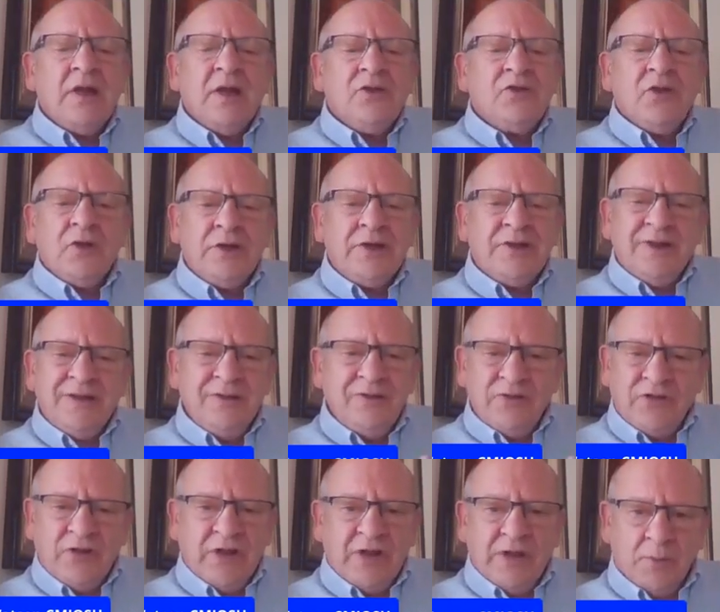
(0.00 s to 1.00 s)
So it didn't
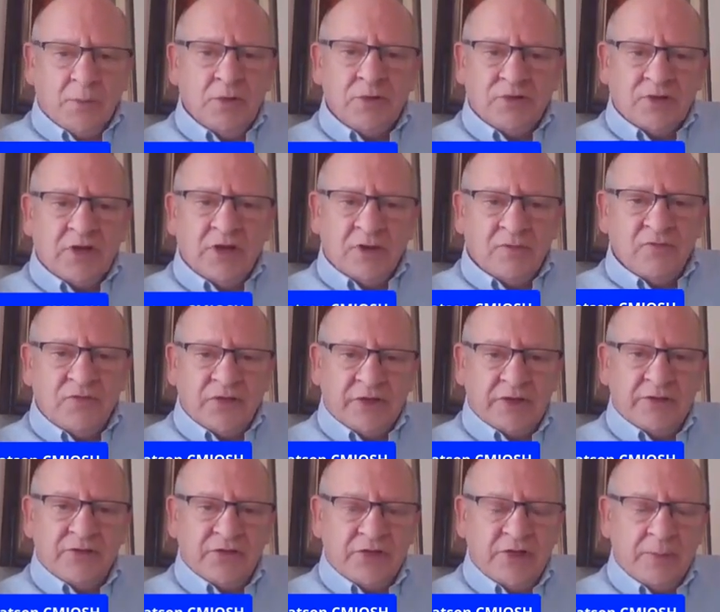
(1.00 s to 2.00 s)
take much
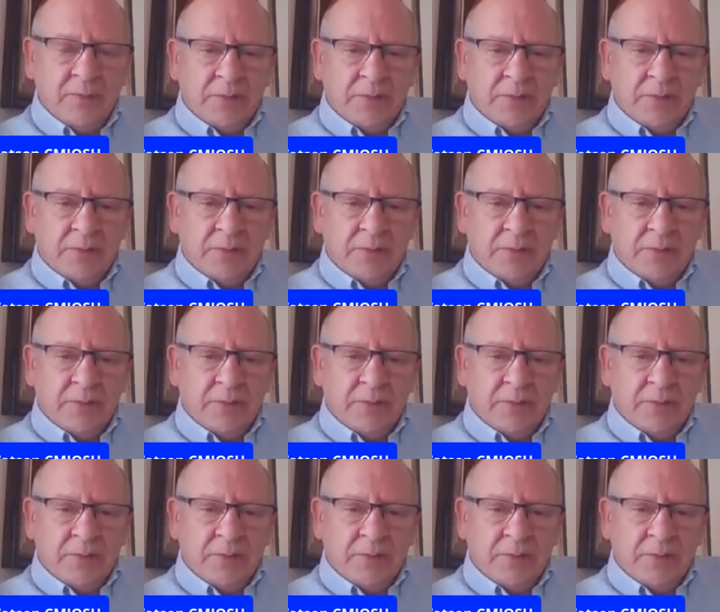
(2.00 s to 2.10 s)
convincing,